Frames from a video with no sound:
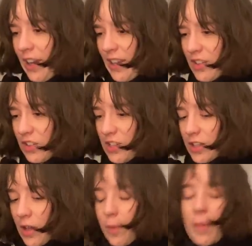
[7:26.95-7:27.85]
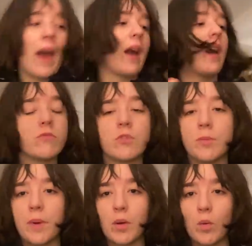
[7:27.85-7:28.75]
so I just got back
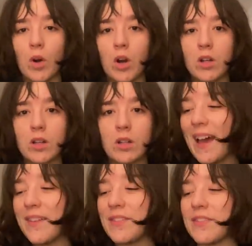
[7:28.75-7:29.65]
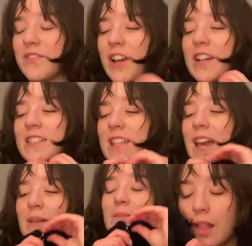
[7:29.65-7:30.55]
from my walk. I feel very
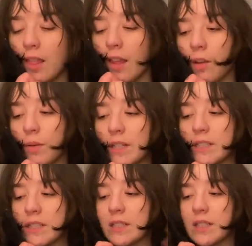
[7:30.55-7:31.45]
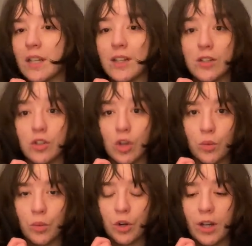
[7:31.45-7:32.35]
scammed. There was a snow
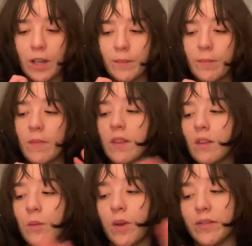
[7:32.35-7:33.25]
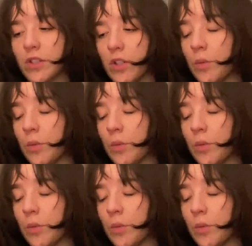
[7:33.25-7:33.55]
warning. We have a snow